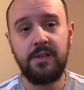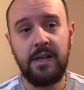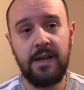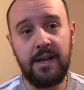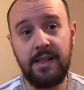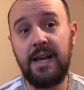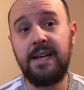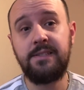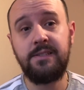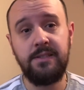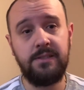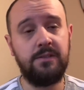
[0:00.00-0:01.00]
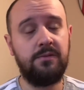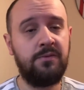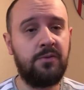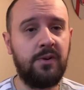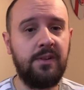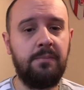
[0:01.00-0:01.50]
last season
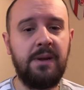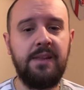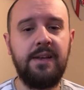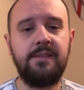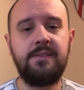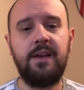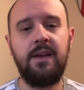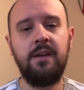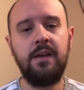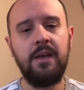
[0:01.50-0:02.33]
for Independiente.